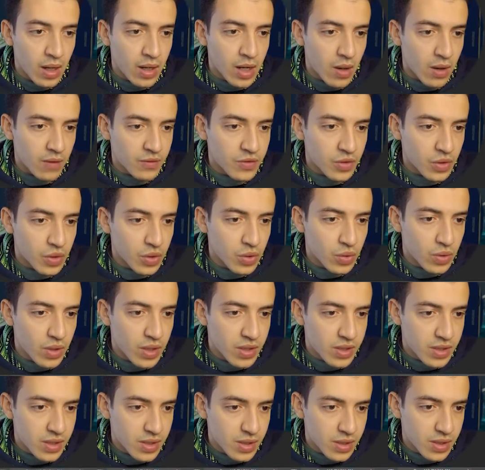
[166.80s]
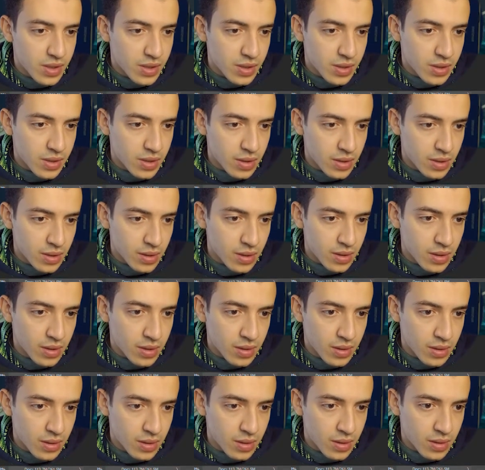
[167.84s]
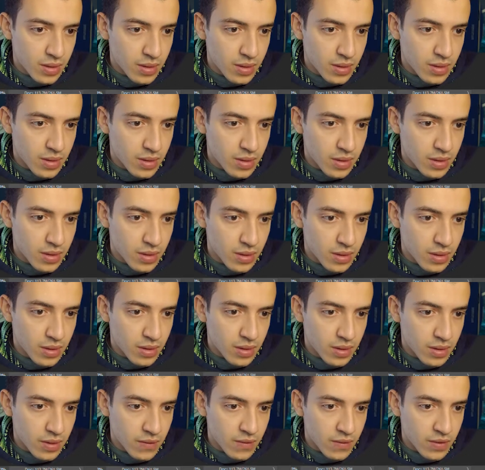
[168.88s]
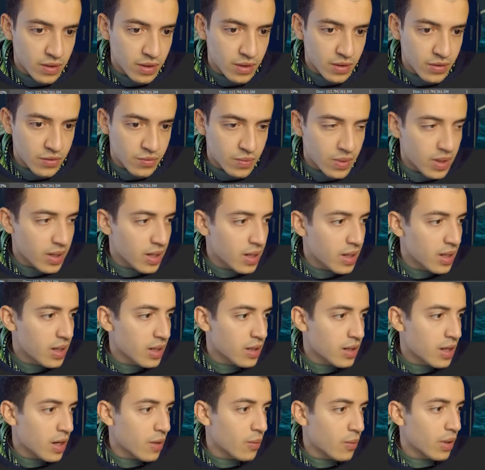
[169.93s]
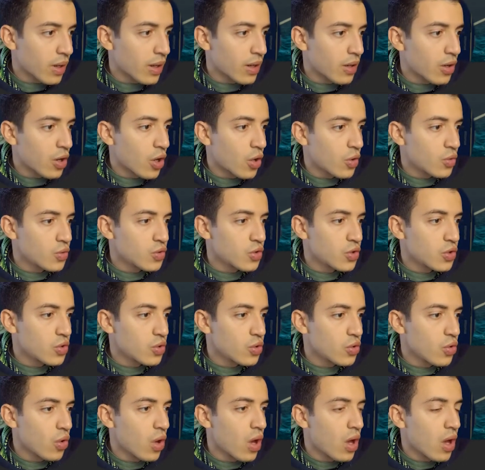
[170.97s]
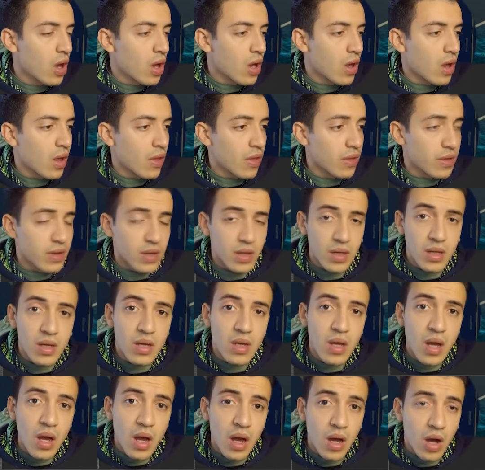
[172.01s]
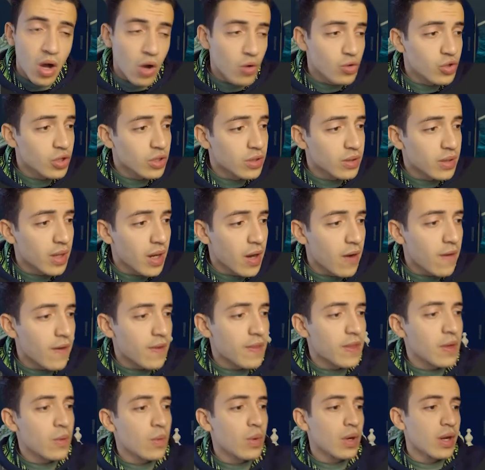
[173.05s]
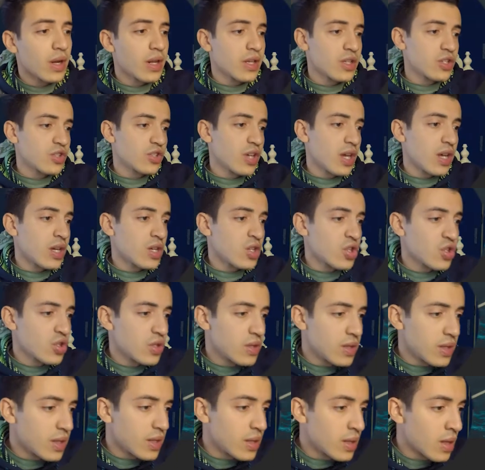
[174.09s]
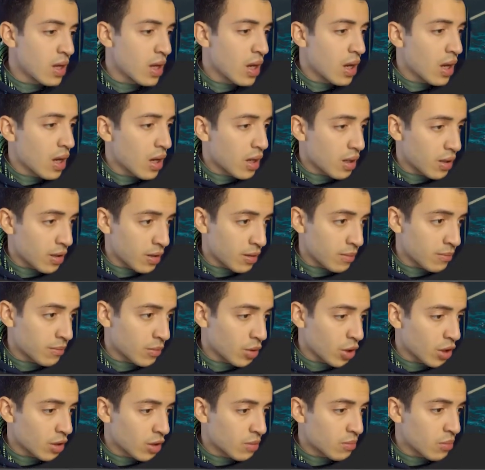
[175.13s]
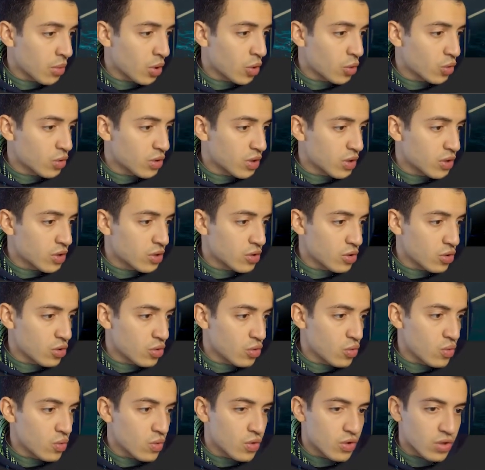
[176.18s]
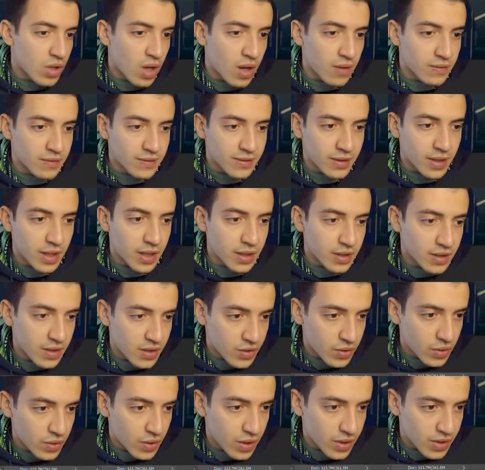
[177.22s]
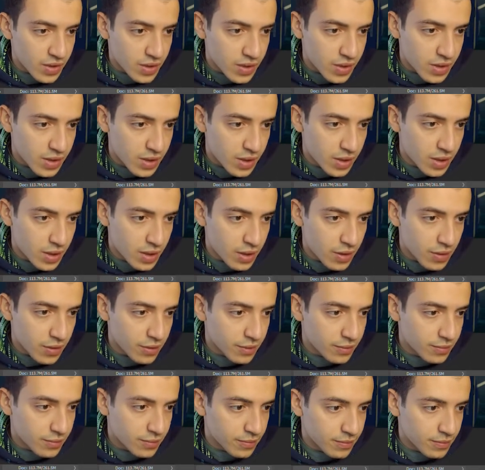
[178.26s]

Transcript: Now after you do this and everything is ready, now we're gonna go to the ocean layer, and then we're gonna change the layer mode to soft light, as you guys can see here.